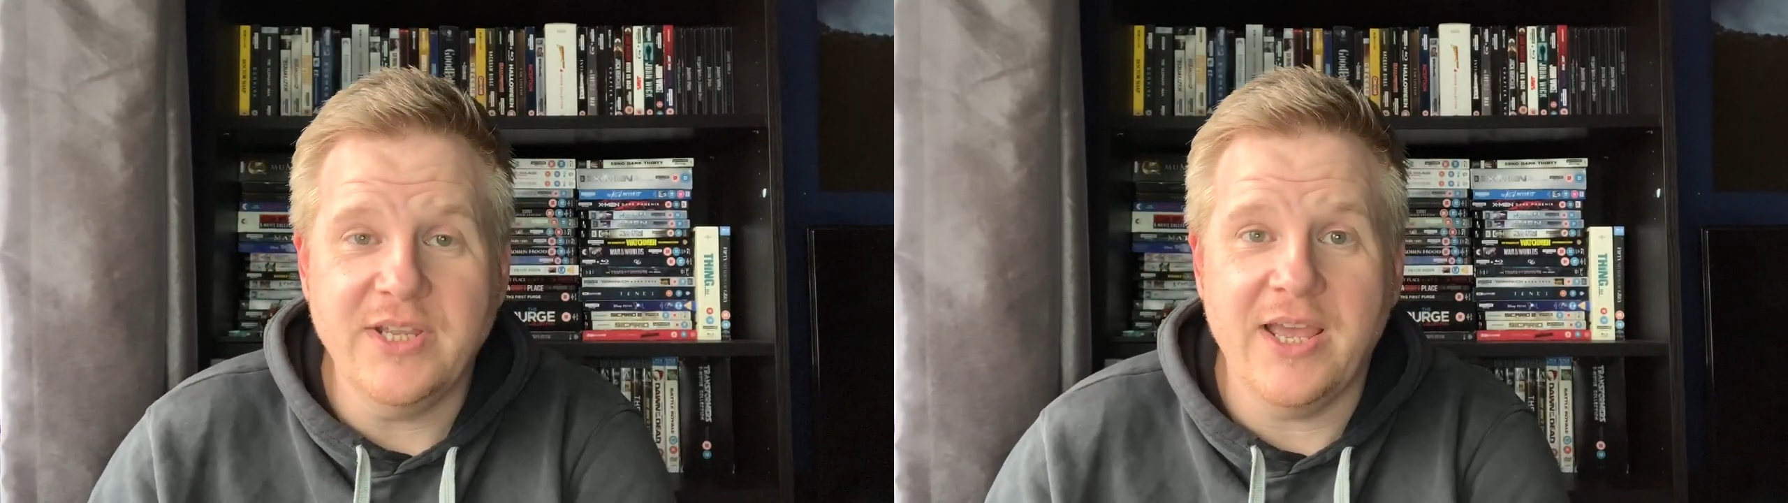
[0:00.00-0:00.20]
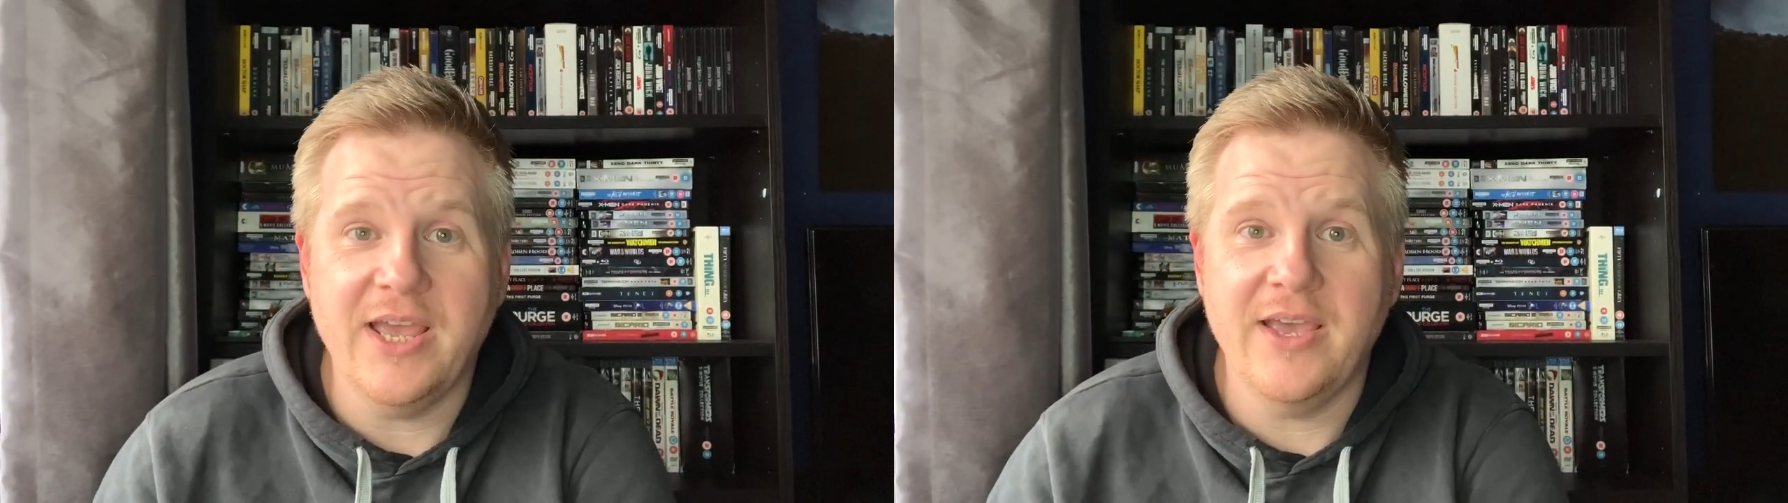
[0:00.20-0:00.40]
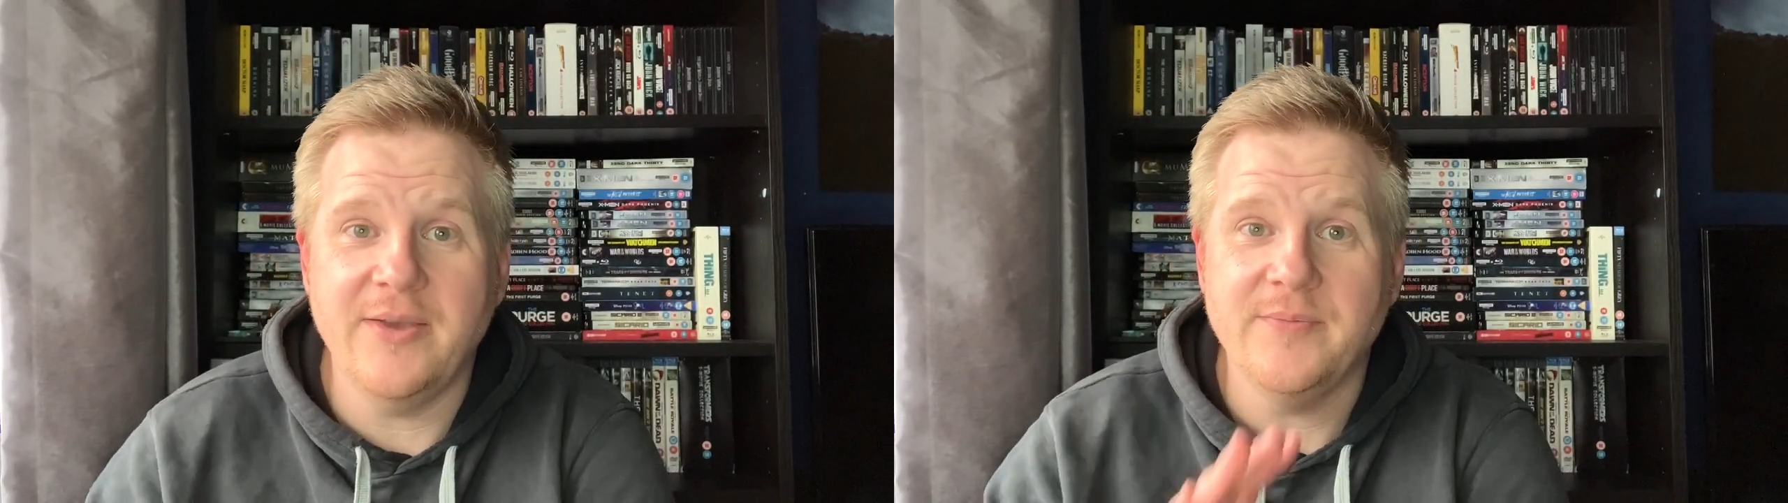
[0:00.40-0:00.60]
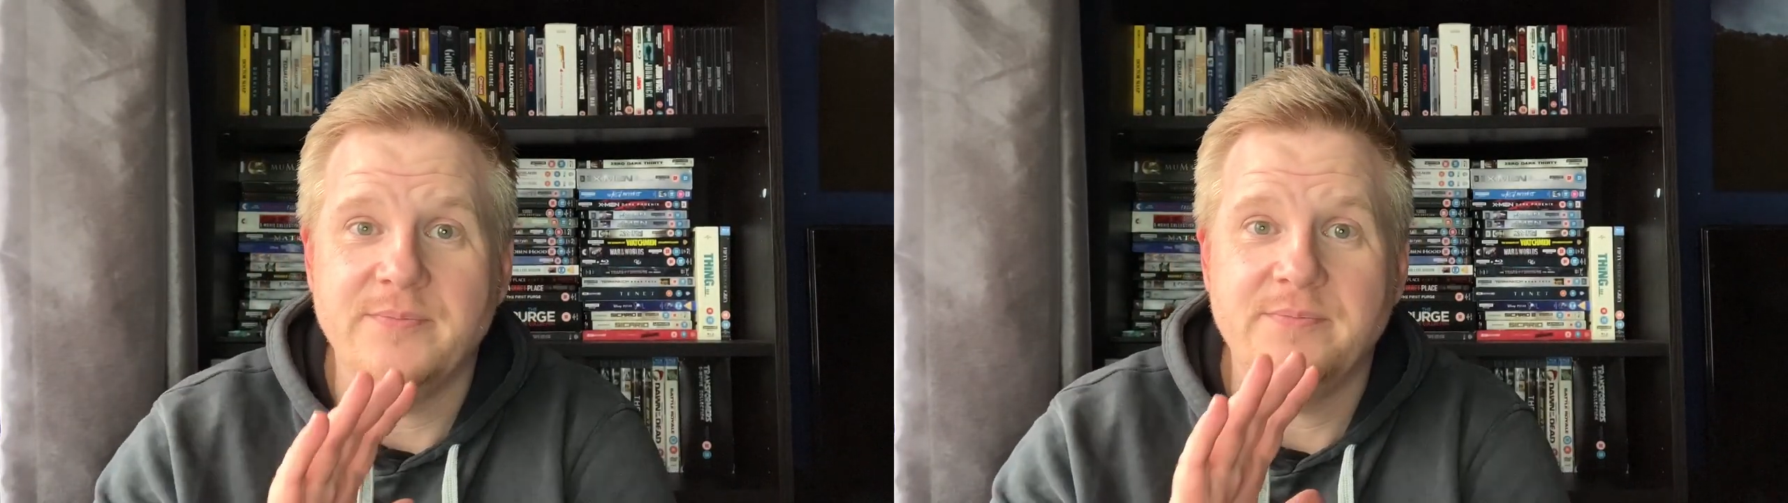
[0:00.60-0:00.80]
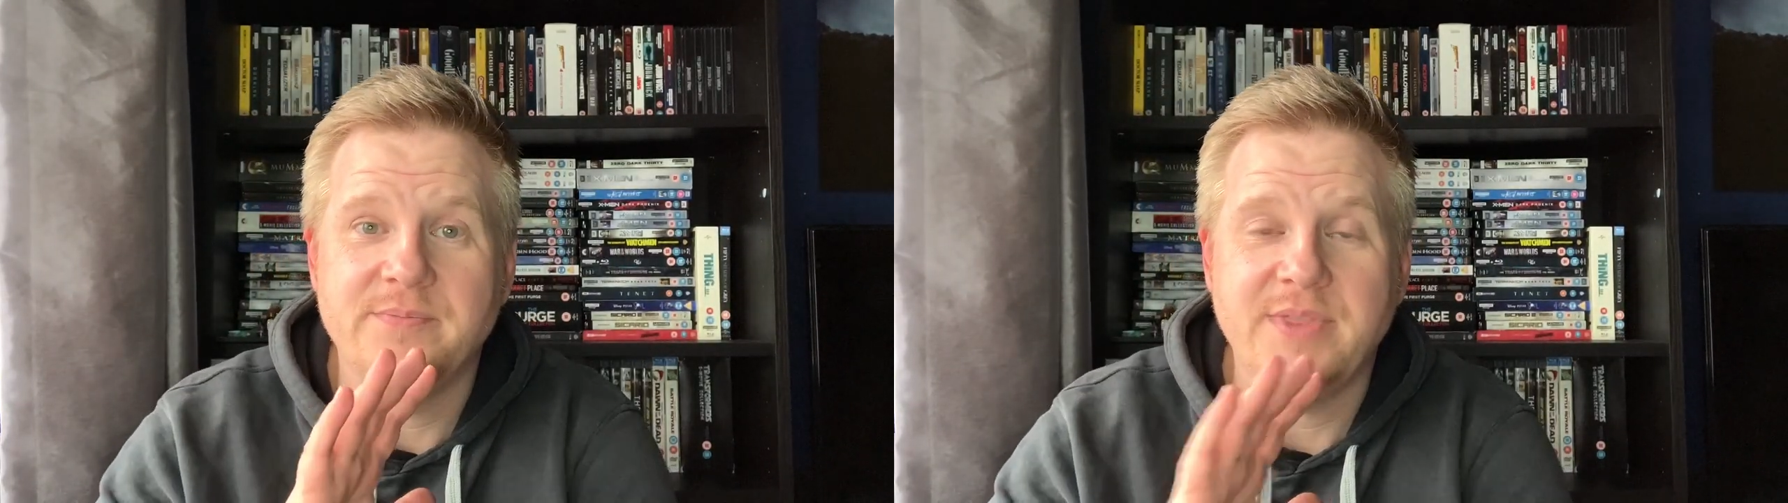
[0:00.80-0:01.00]
Uh,
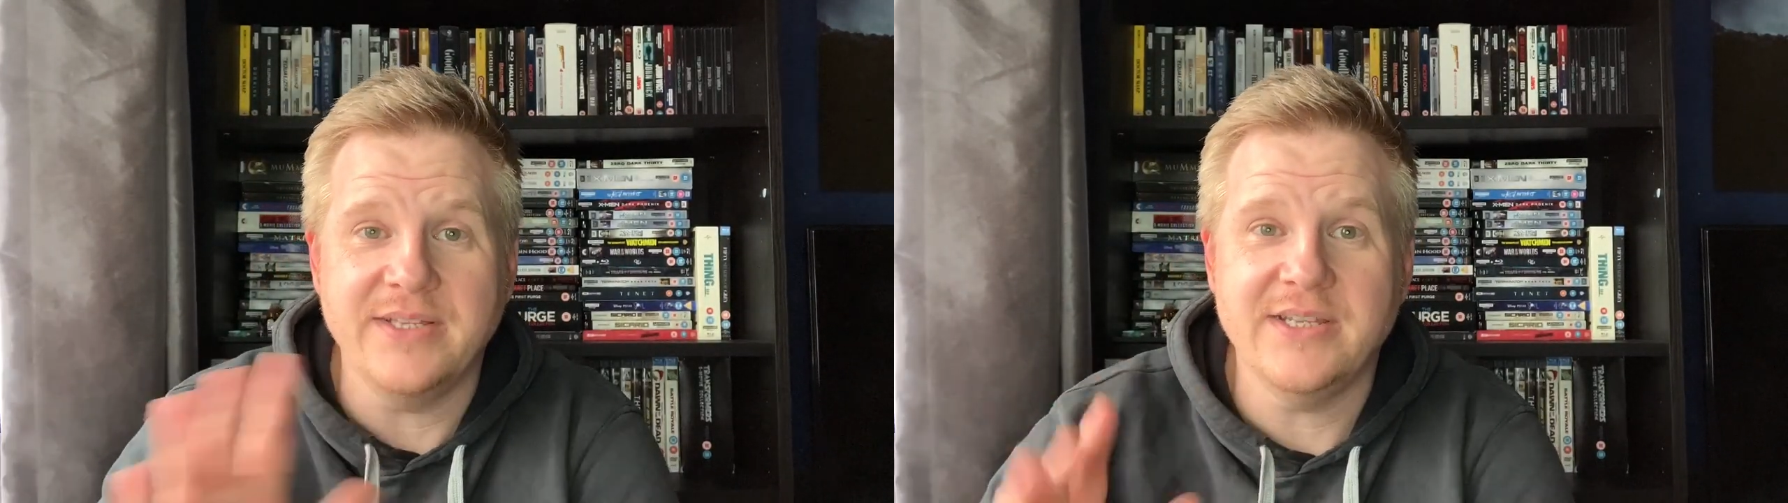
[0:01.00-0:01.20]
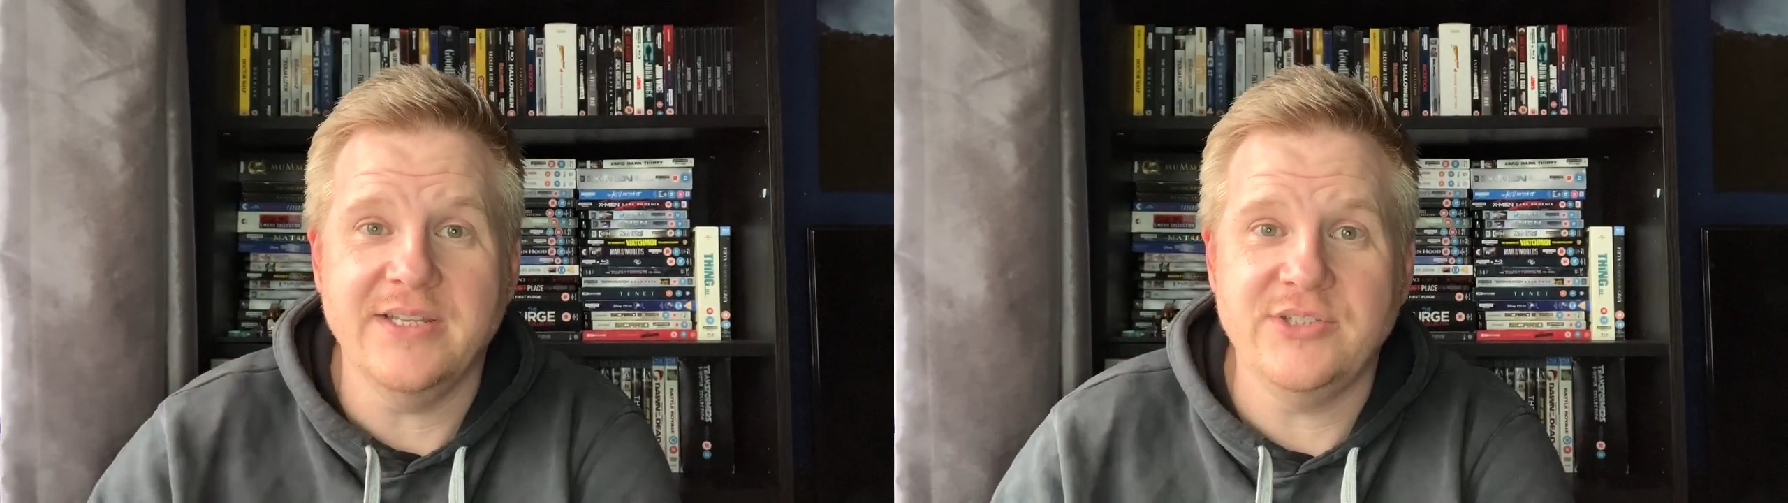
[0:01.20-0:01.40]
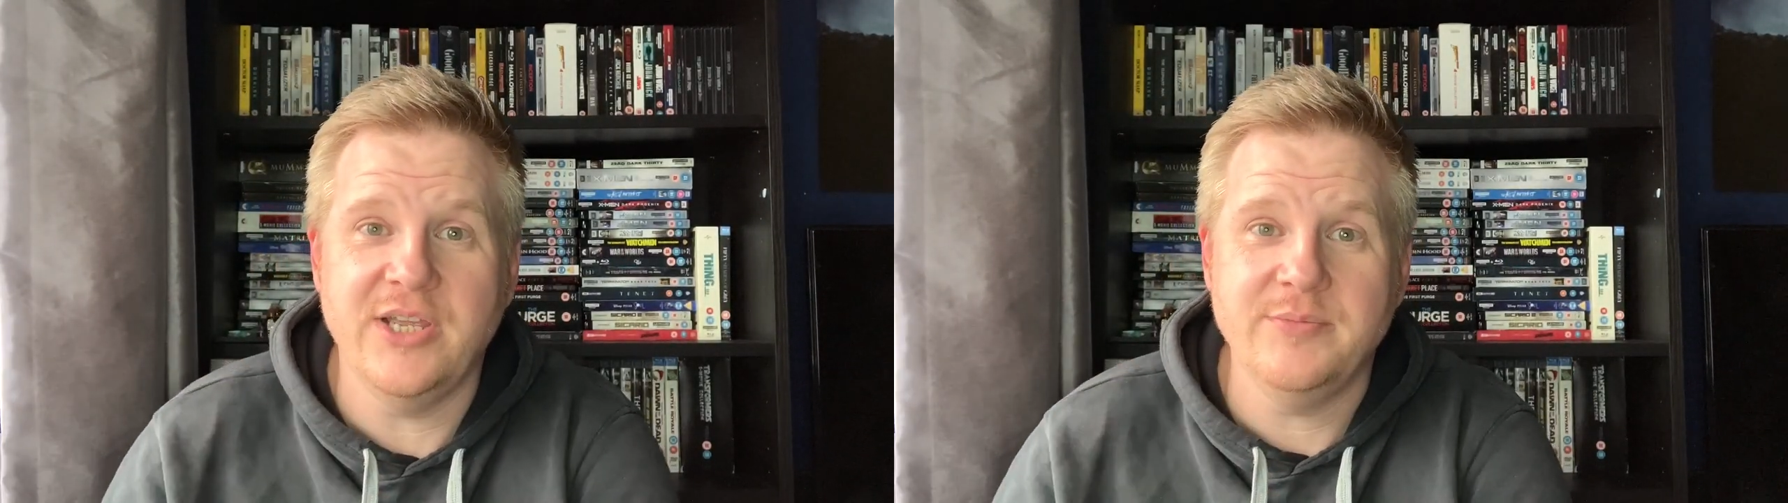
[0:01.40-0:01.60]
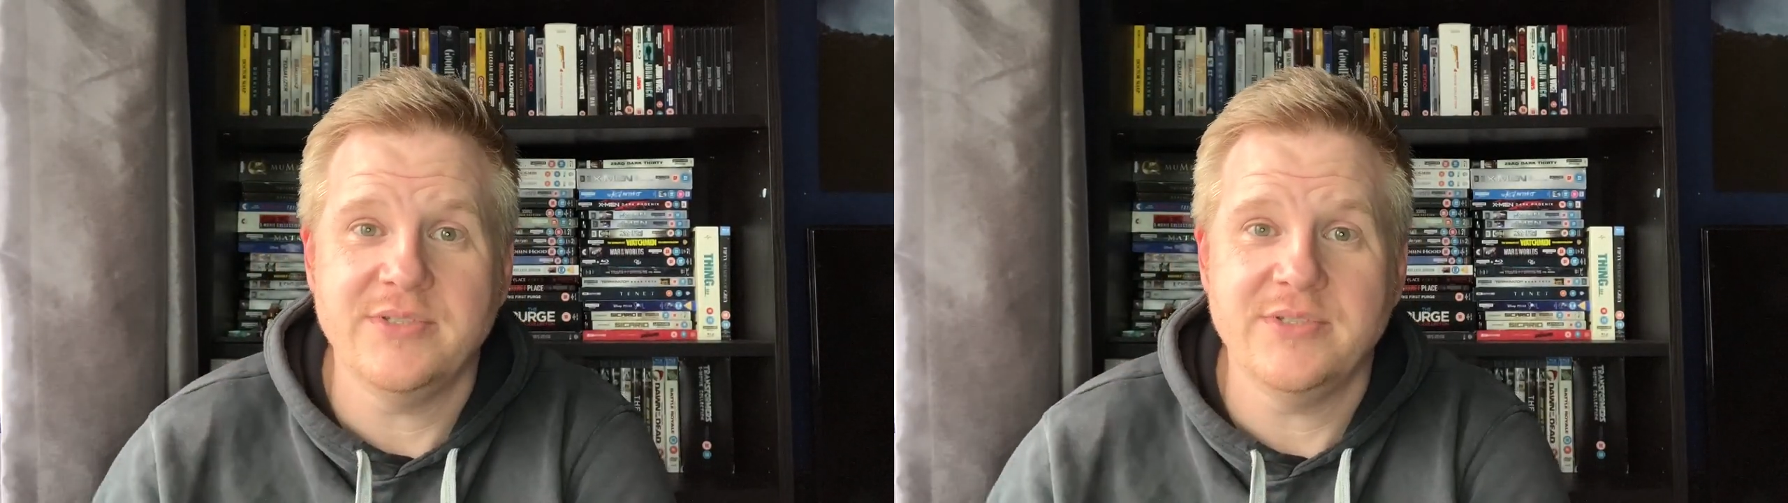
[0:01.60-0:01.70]
thanks again to James.